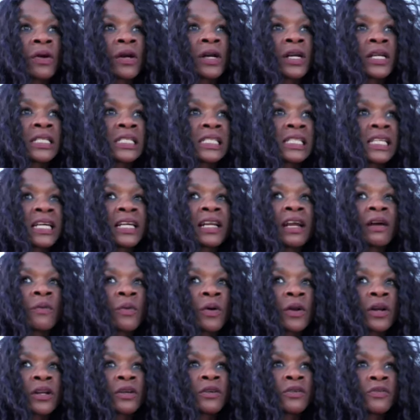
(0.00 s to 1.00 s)
where he said, "I
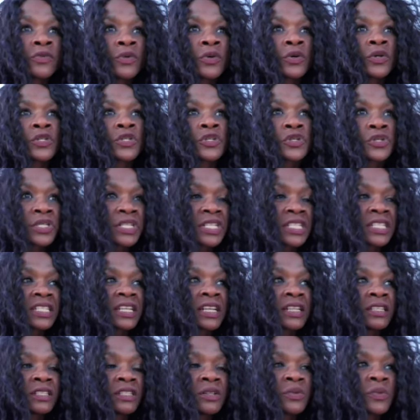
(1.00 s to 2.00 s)
want a divorce," or she
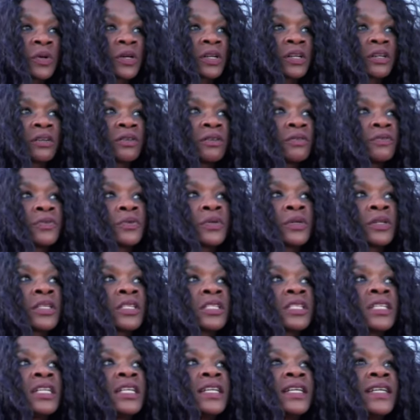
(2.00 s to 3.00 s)
said she wanted a
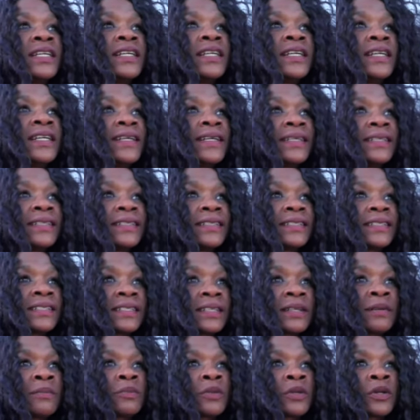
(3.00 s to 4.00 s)
divorce in
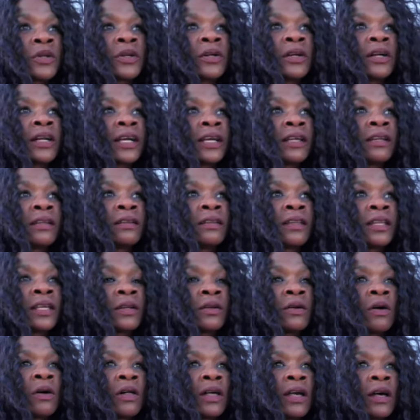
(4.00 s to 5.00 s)
December, and
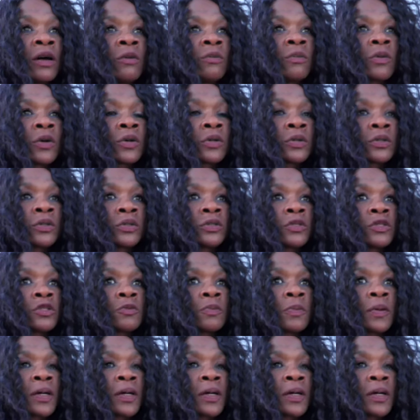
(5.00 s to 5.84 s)
then all hell broke loose.